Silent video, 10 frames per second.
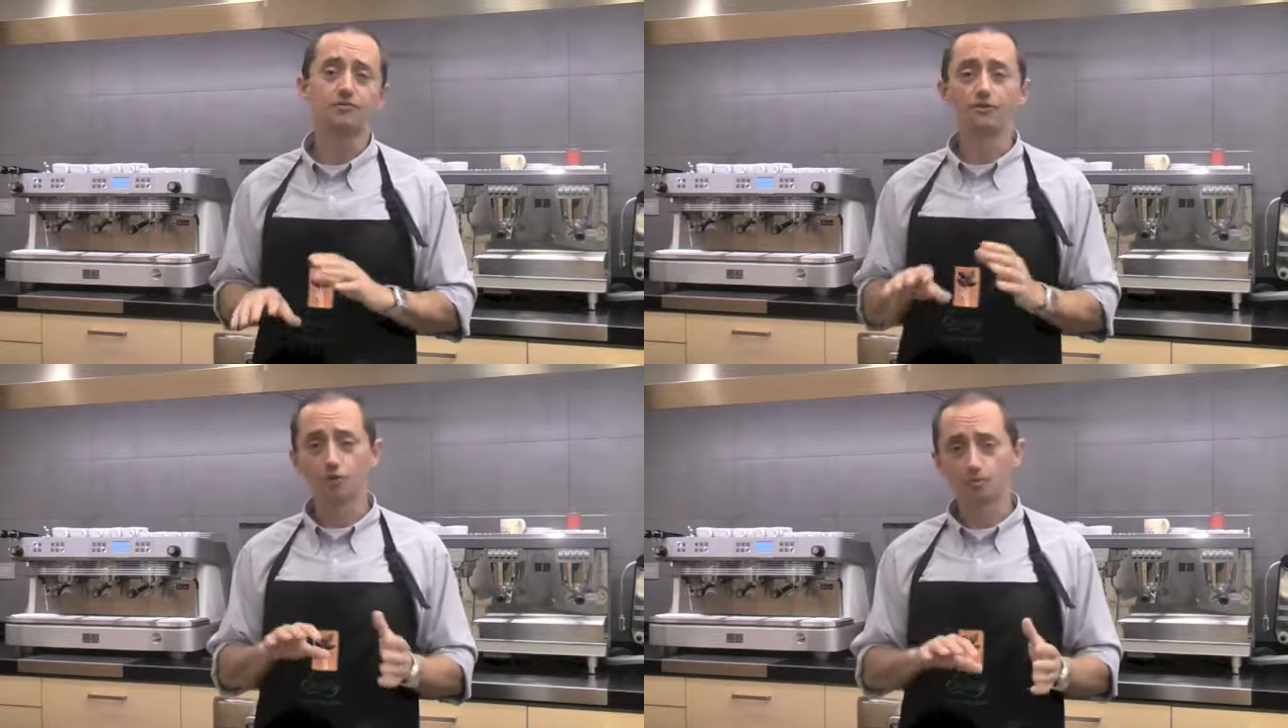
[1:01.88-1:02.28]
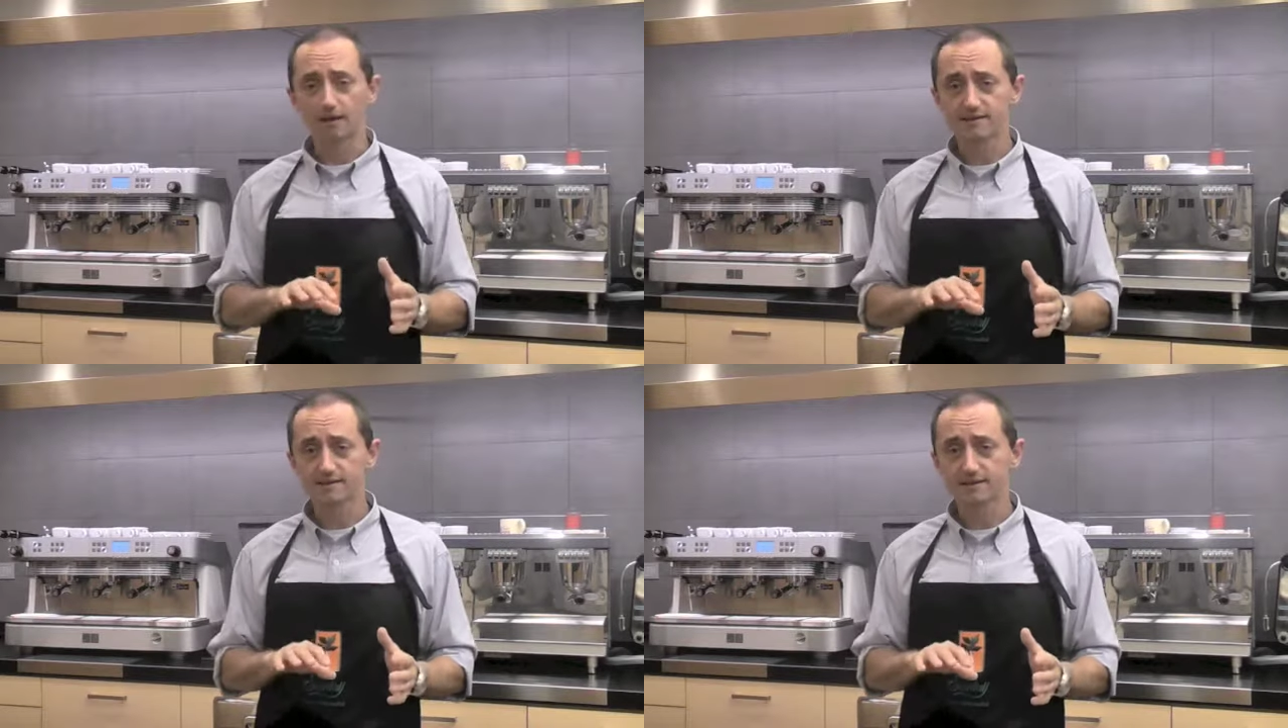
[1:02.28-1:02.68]
of
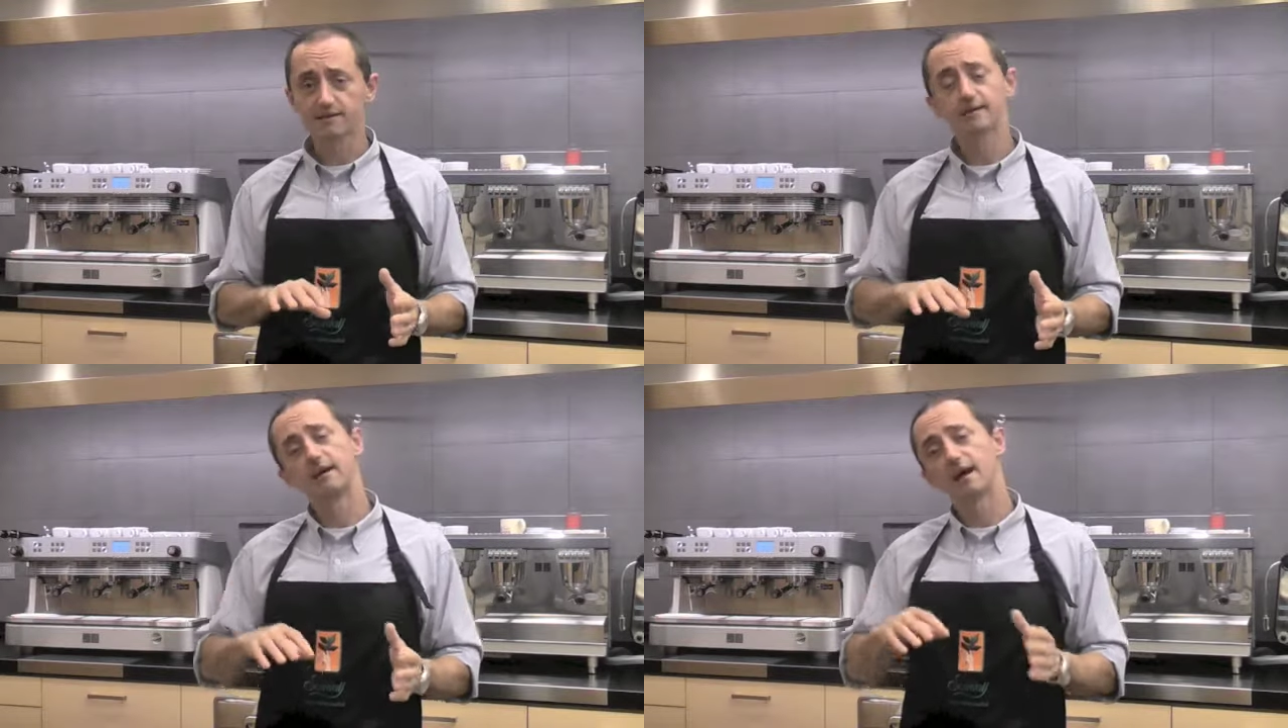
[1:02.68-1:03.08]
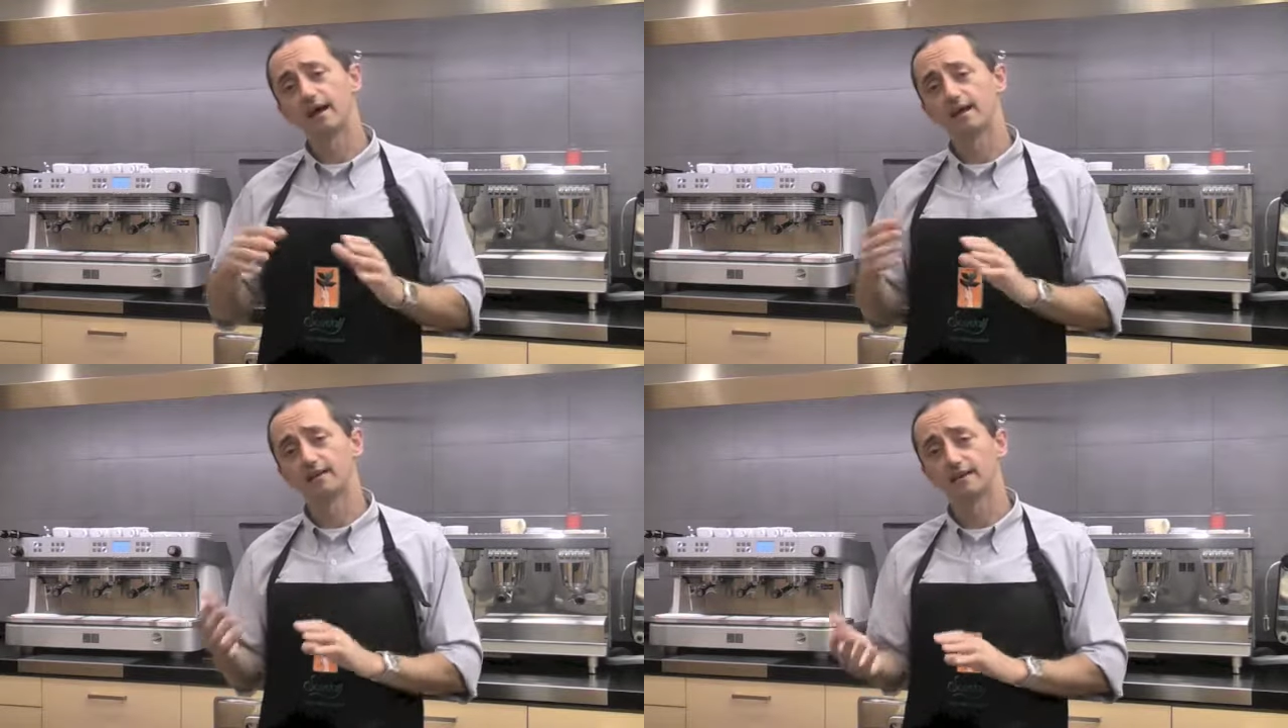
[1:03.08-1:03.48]
robusta
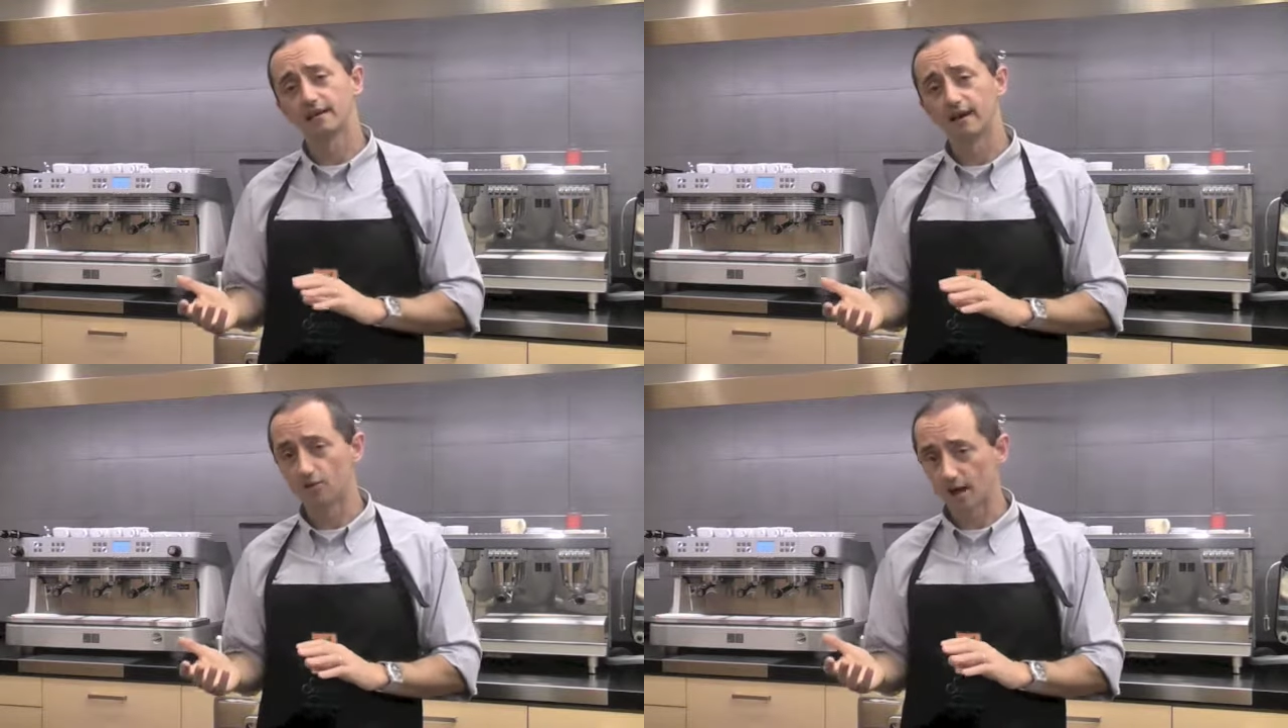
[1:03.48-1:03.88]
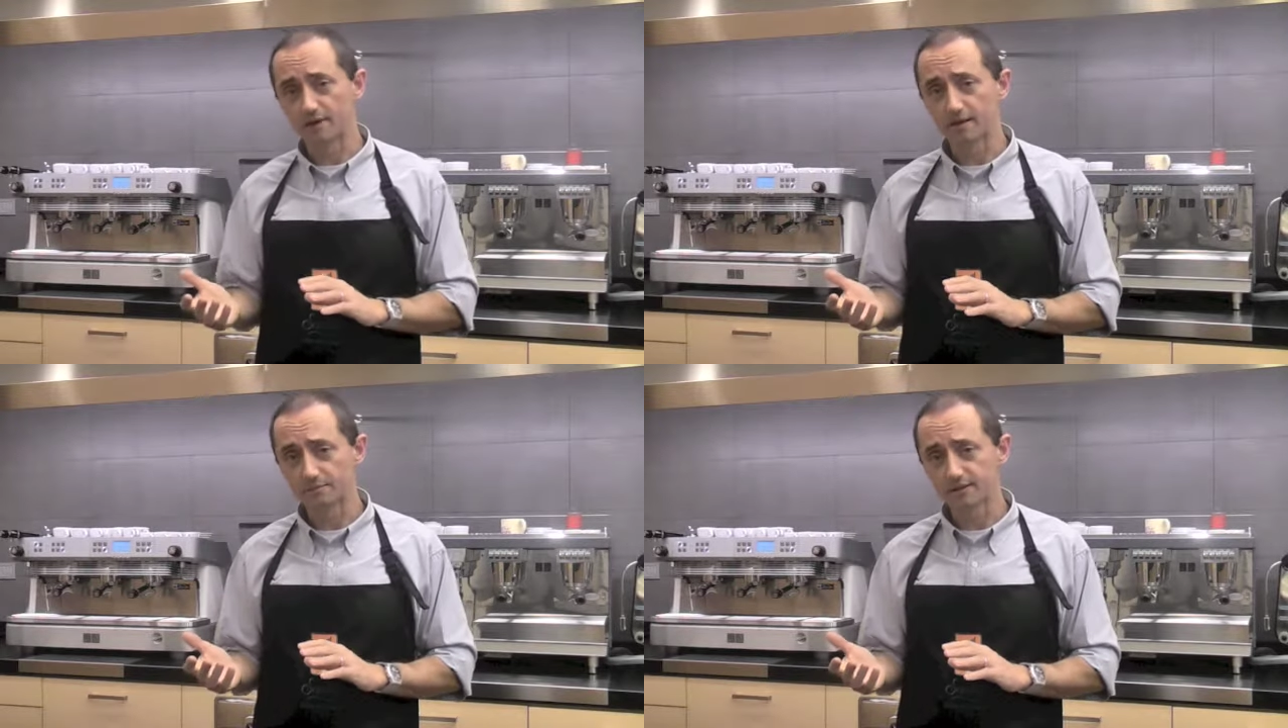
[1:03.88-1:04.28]
and
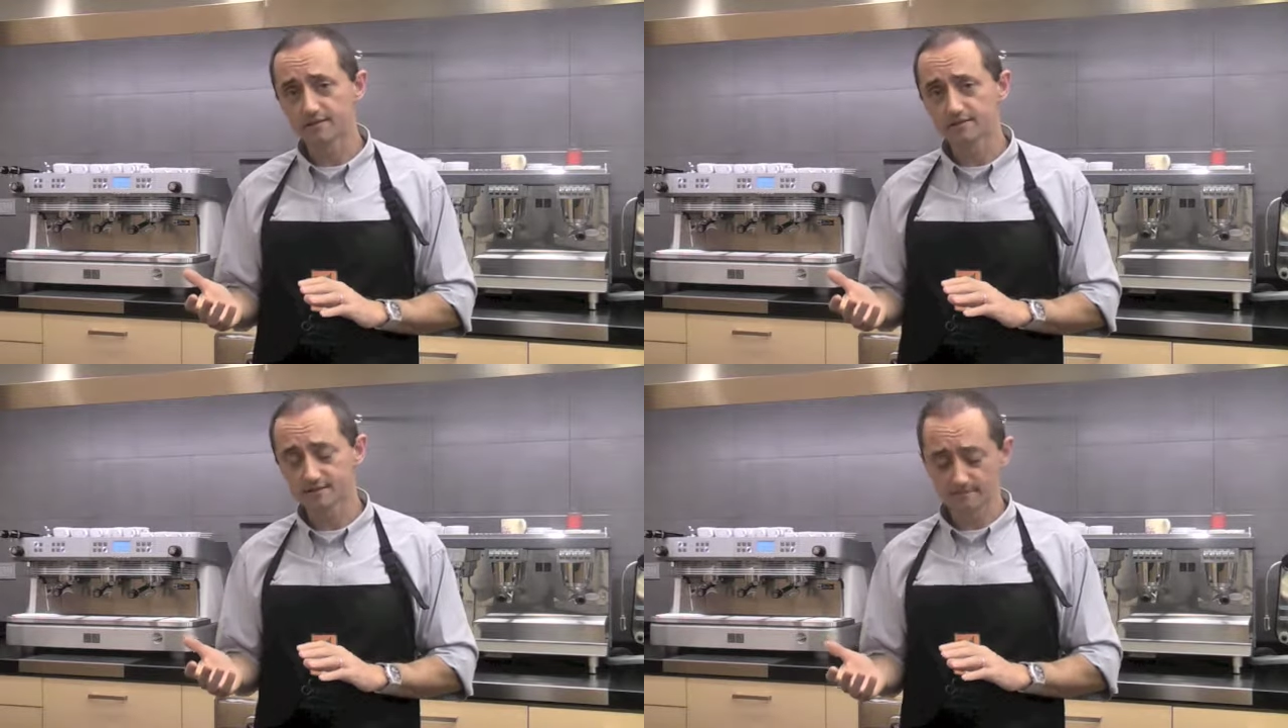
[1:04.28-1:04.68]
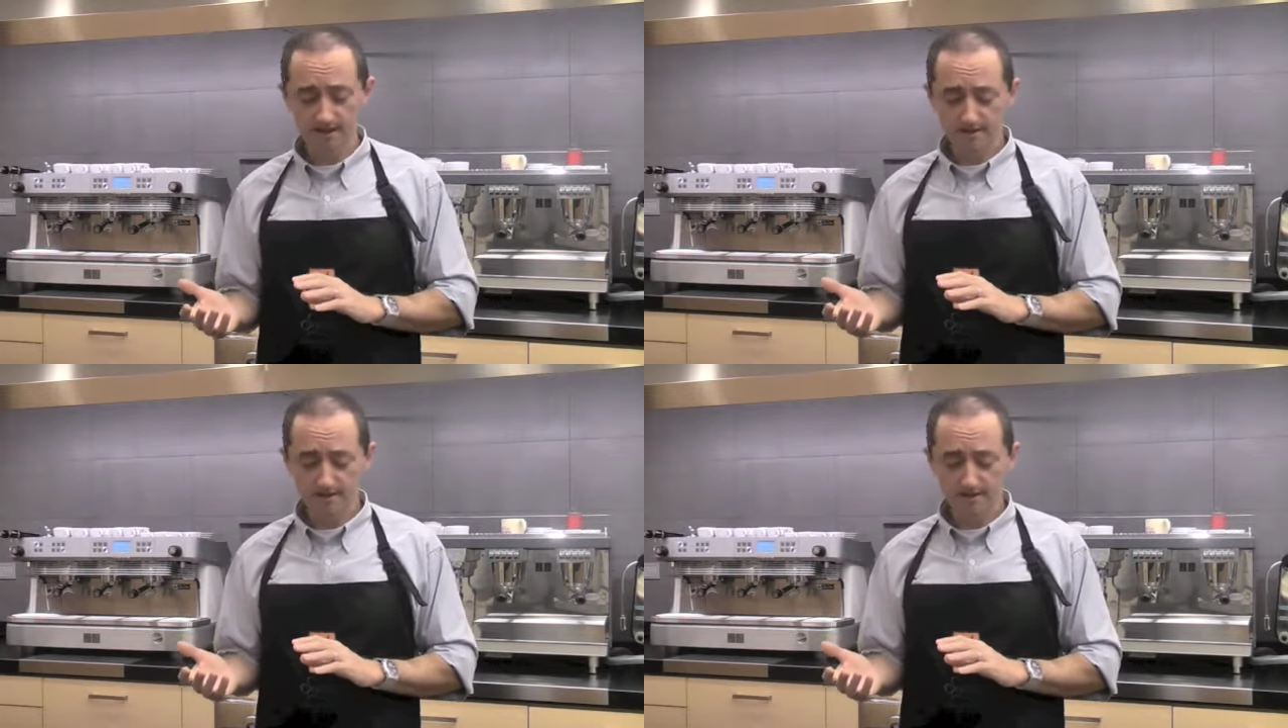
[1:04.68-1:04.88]
arabica beans.